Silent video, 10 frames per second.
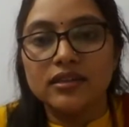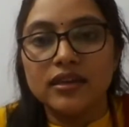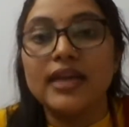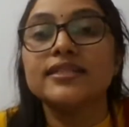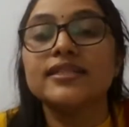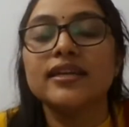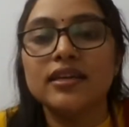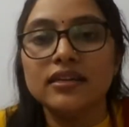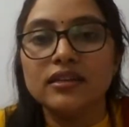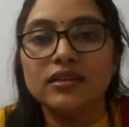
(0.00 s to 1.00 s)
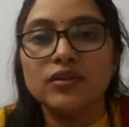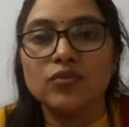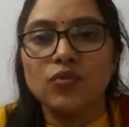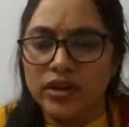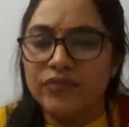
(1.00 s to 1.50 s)
external,
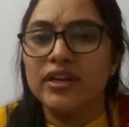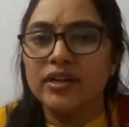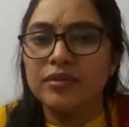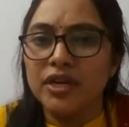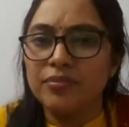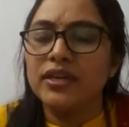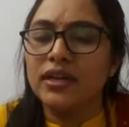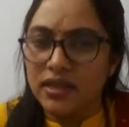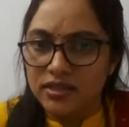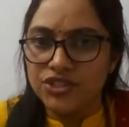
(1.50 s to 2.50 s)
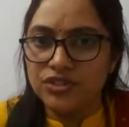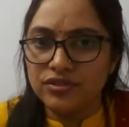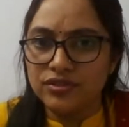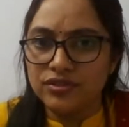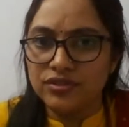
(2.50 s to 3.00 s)
whatever it might be,
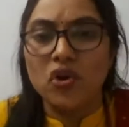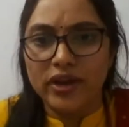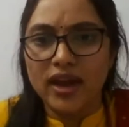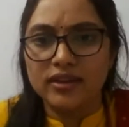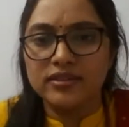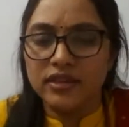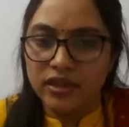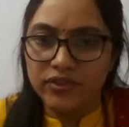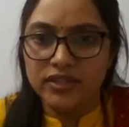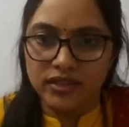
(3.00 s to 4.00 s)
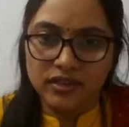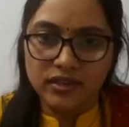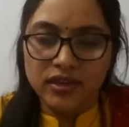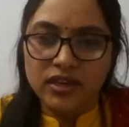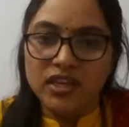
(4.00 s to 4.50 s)
allergens, contacts, everything.
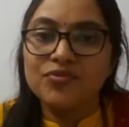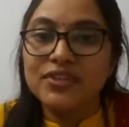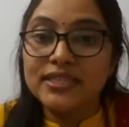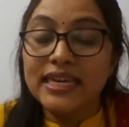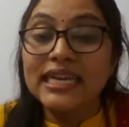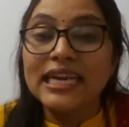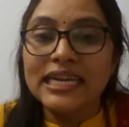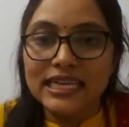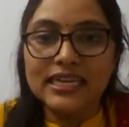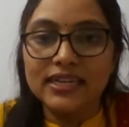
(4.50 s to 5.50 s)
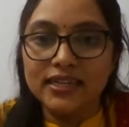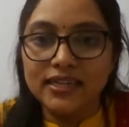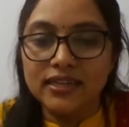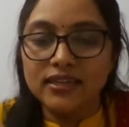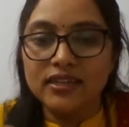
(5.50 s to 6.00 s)
If the skin
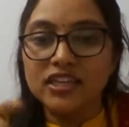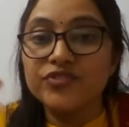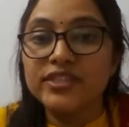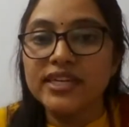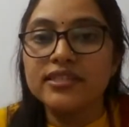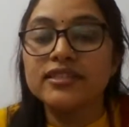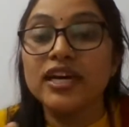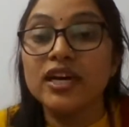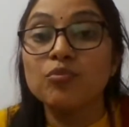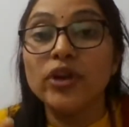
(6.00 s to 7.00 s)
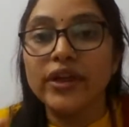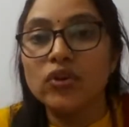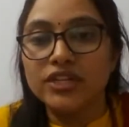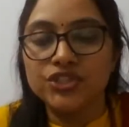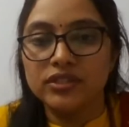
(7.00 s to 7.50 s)
integrity, if skin's
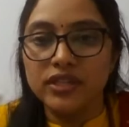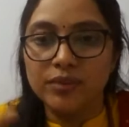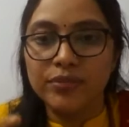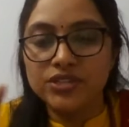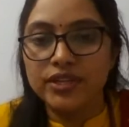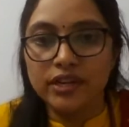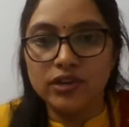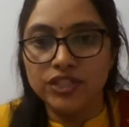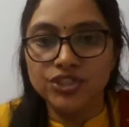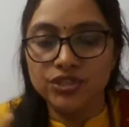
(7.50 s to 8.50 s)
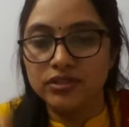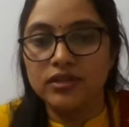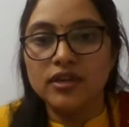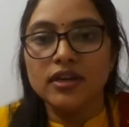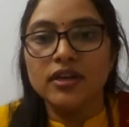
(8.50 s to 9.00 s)
thermoregulation, temperature regulation,
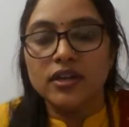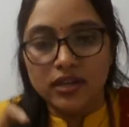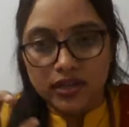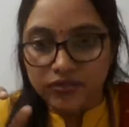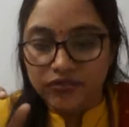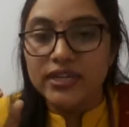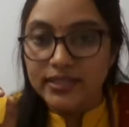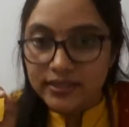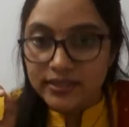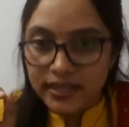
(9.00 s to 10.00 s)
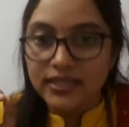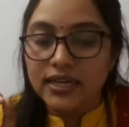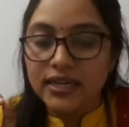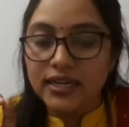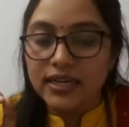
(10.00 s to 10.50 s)
if it is get
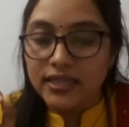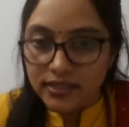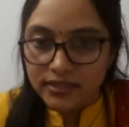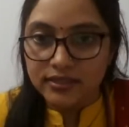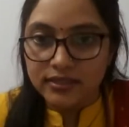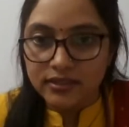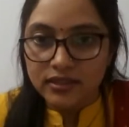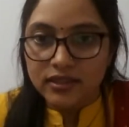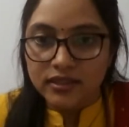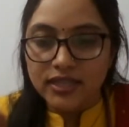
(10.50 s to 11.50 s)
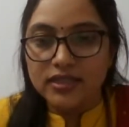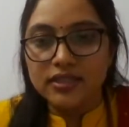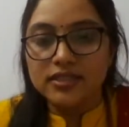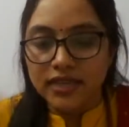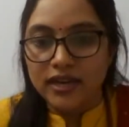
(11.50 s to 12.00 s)
altered, then the
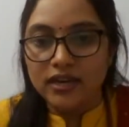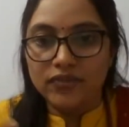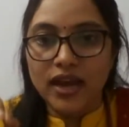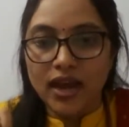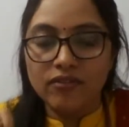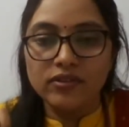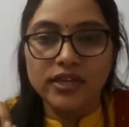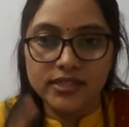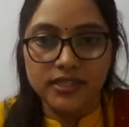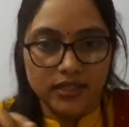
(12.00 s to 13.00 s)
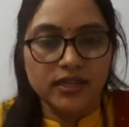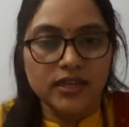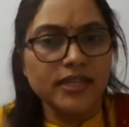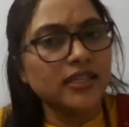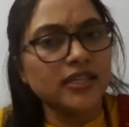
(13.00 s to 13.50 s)
child will have itching.
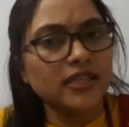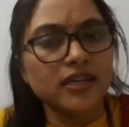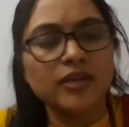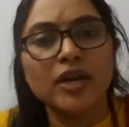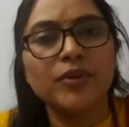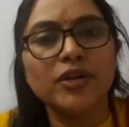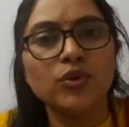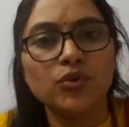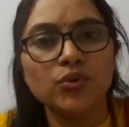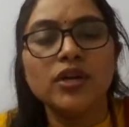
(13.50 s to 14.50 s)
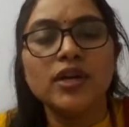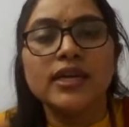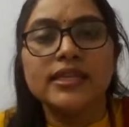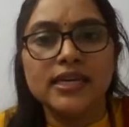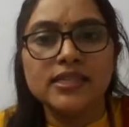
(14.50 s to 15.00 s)
Itching, it might be due to
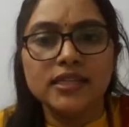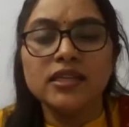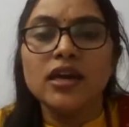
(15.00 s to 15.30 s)
change in